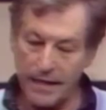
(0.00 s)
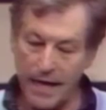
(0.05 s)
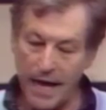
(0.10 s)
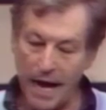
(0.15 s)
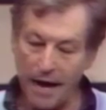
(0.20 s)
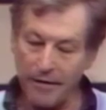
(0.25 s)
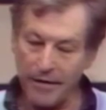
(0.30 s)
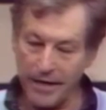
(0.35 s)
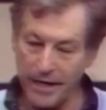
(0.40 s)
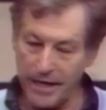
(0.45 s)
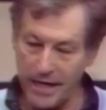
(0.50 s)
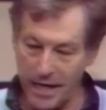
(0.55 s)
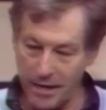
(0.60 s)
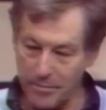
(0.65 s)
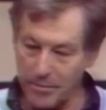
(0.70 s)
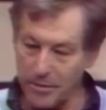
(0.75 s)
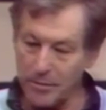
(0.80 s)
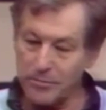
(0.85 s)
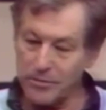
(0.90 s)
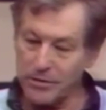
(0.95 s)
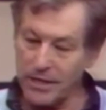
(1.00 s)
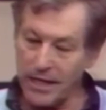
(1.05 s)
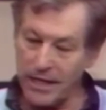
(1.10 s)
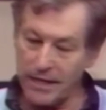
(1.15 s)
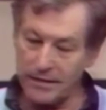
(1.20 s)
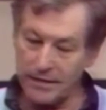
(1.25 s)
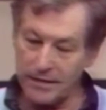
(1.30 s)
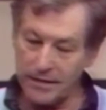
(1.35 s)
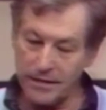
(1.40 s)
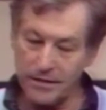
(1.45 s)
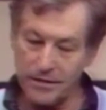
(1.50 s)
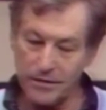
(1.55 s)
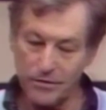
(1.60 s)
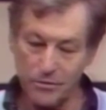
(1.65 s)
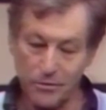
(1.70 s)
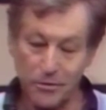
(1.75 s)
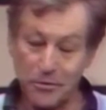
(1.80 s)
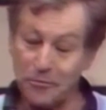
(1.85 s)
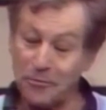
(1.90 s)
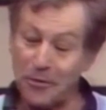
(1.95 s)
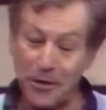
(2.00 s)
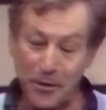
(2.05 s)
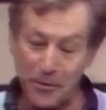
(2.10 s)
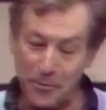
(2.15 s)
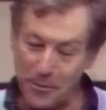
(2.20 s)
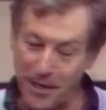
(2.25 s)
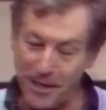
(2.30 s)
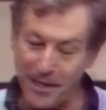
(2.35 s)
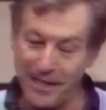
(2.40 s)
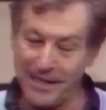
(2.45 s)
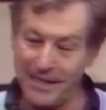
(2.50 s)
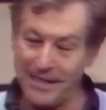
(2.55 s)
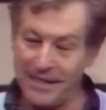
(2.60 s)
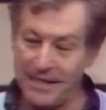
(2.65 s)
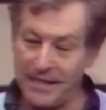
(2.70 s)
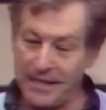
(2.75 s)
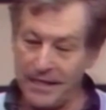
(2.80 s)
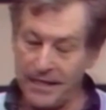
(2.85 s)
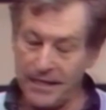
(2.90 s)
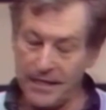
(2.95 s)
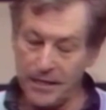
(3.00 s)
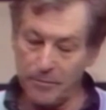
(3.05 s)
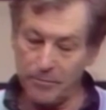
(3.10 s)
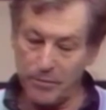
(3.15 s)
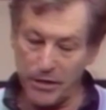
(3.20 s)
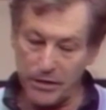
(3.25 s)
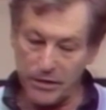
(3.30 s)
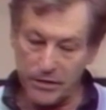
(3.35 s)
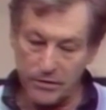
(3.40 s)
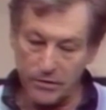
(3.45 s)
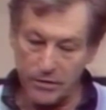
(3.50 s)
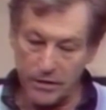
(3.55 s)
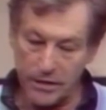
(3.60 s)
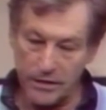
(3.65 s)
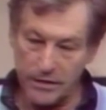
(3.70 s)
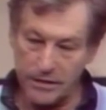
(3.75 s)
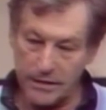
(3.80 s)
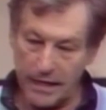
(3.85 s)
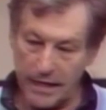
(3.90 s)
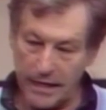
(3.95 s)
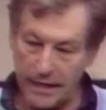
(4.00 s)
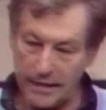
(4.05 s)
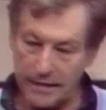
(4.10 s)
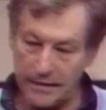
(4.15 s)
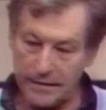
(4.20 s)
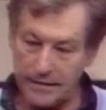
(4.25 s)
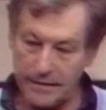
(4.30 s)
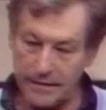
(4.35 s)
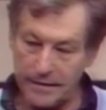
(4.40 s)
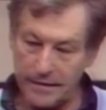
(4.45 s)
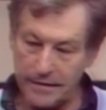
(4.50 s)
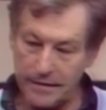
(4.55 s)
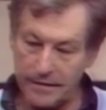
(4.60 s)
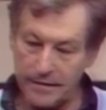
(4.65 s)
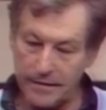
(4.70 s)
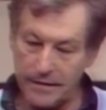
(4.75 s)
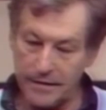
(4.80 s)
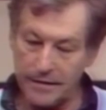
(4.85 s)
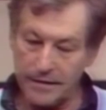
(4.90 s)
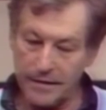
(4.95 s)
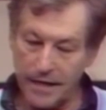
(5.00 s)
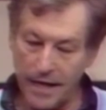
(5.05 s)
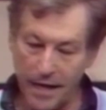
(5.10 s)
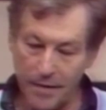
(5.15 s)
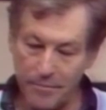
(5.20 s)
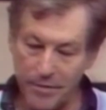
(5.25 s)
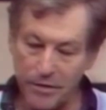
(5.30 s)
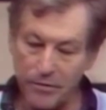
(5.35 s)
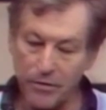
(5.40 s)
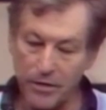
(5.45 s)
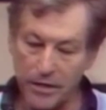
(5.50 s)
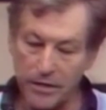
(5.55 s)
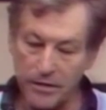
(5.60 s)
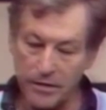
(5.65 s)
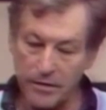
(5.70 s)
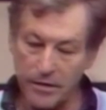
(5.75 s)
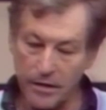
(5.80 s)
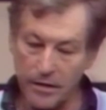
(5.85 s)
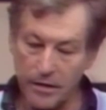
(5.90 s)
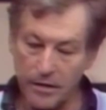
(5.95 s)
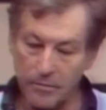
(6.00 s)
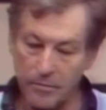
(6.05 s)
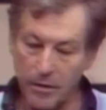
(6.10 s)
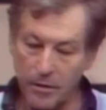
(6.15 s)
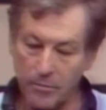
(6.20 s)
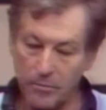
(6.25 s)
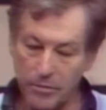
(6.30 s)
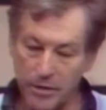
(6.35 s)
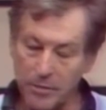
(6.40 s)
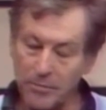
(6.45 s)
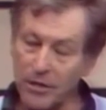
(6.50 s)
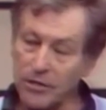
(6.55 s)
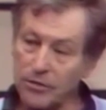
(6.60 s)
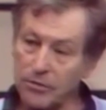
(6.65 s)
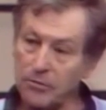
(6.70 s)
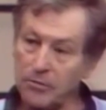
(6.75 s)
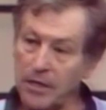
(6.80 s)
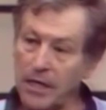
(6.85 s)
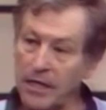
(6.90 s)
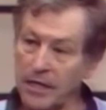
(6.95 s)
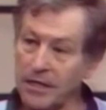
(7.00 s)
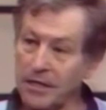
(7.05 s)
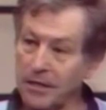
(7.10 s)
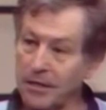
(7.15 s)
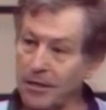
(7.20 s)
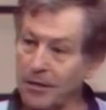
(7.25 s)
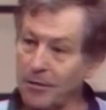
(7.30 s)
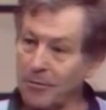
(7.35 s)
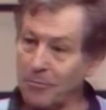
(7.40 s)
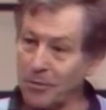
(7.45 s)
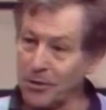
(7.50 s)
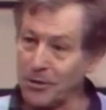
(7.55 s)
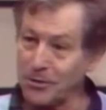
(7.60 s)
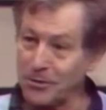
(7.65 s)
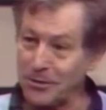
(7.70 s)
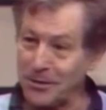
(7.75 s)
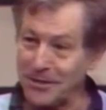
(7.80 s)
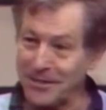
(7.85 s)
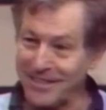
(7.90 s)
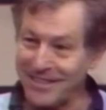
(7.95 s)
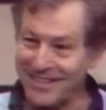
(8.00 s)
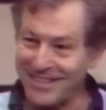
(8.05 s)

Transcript: Harry and Abrams, and it is doing very well in the bookstores, and it can be ordered pretty much through any bookstore.